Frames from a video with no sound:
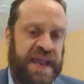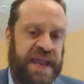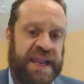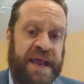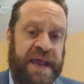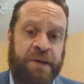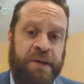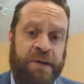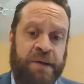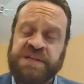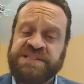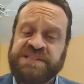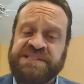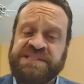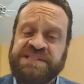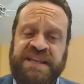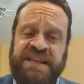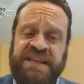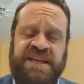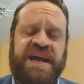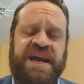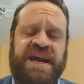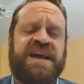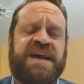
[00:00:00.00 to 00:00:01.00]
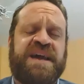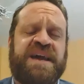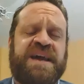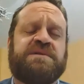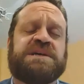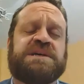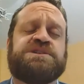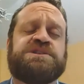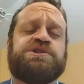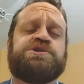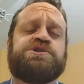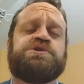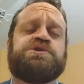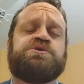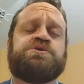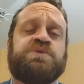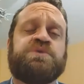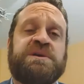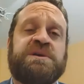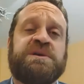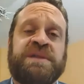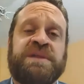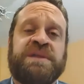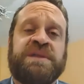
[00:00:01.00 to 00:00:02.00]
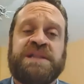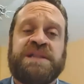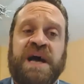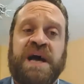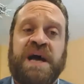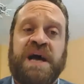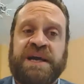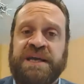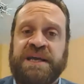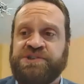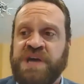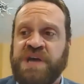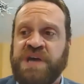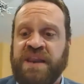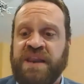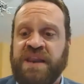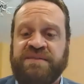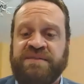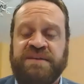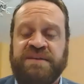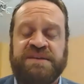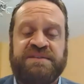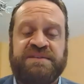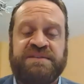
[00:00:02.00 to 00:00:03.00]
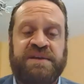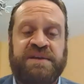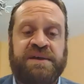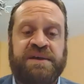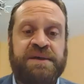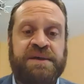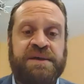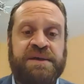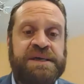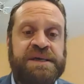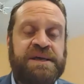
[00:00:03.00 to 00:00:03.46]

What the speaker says: And I want to say that I am extremely lucky, Jonathan, to